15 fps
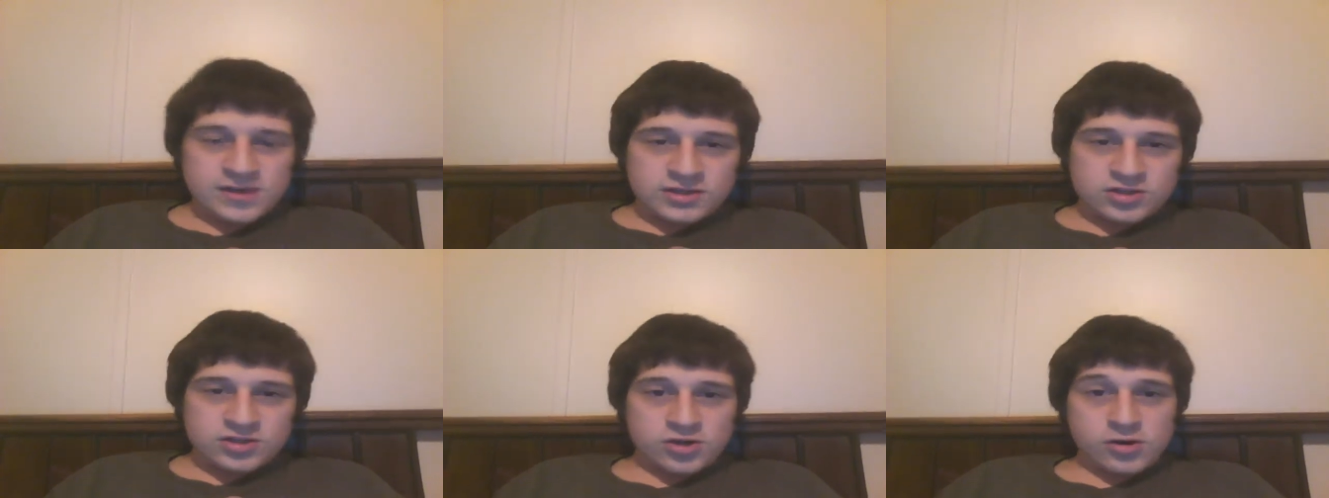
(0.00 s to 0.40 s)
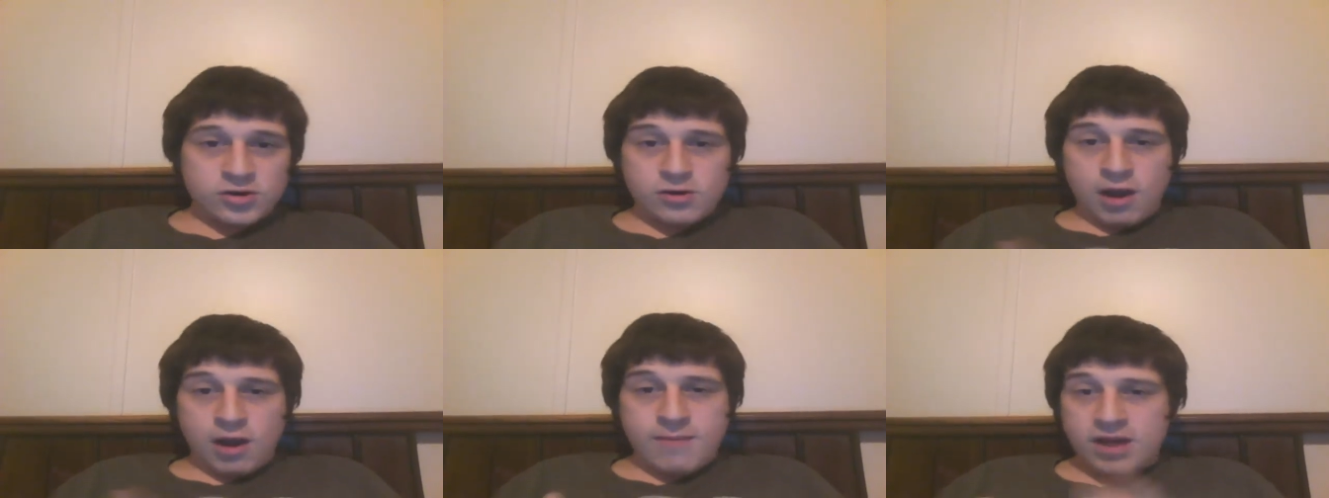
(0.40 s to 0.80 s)

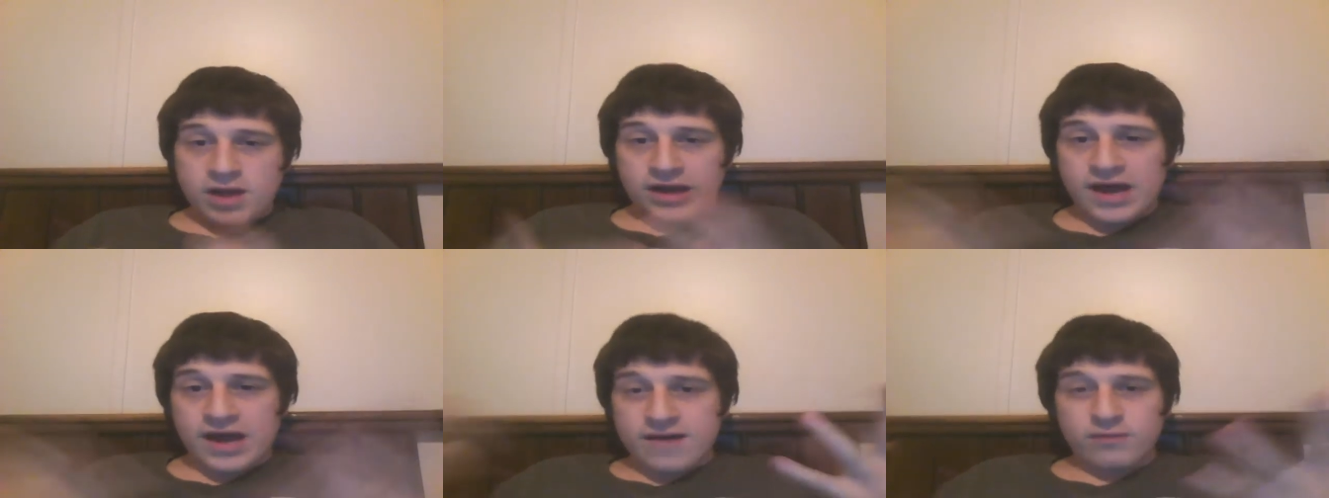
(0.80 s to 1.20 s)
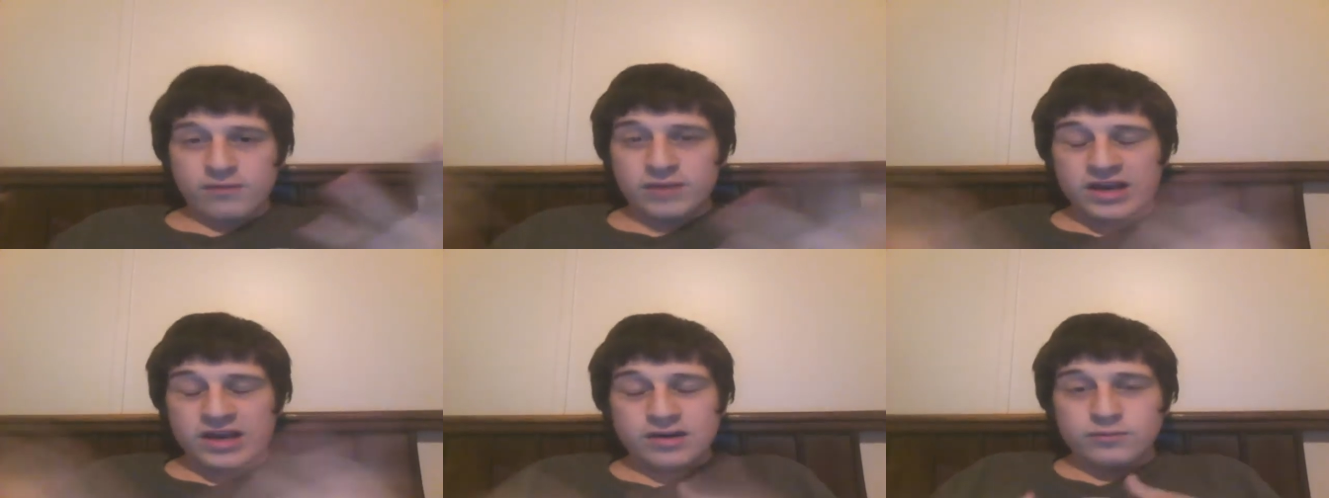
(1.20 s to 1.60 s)
Sure, I might have
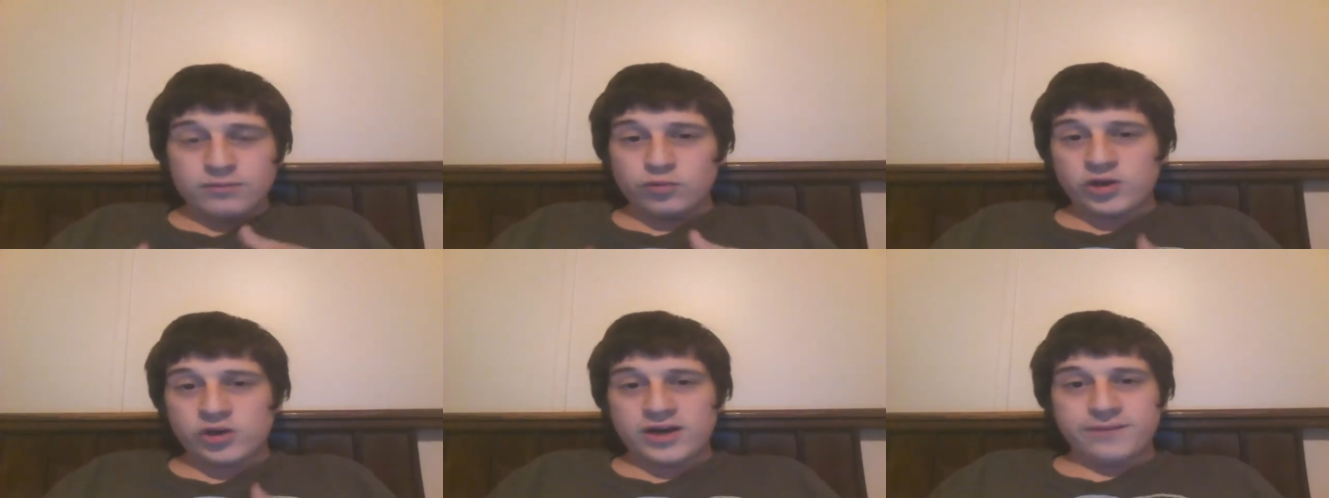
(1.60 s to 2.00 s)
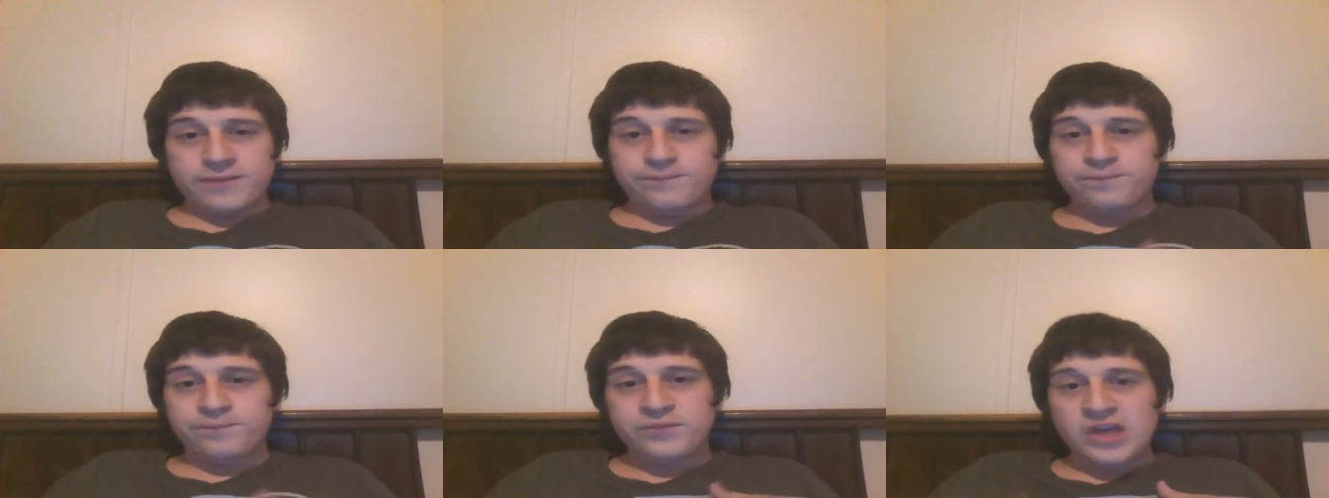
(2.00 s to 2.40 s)
them in them when
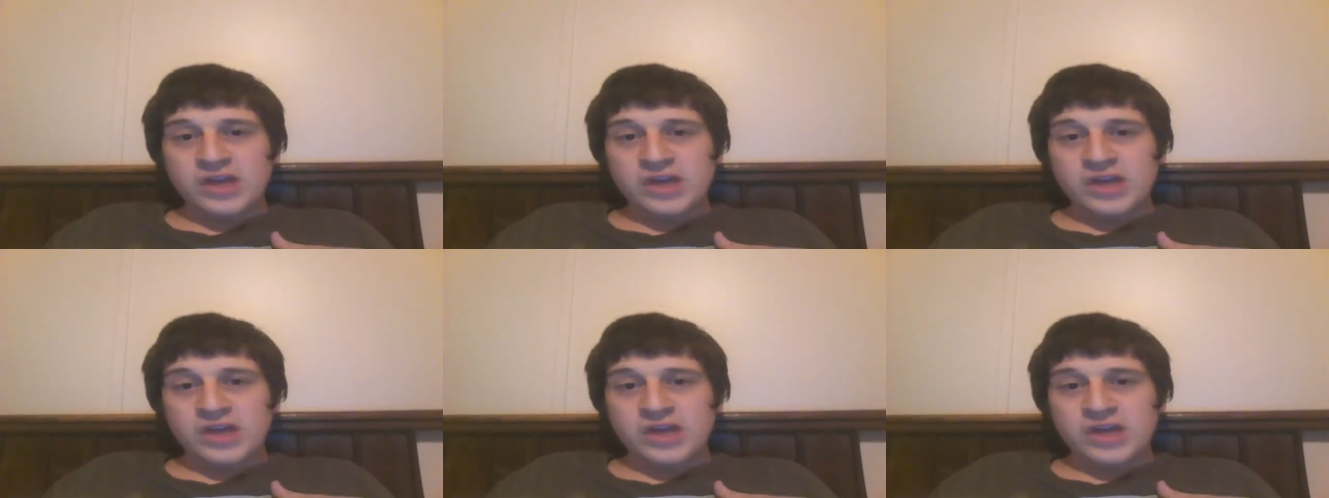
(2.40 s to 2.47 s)
I'm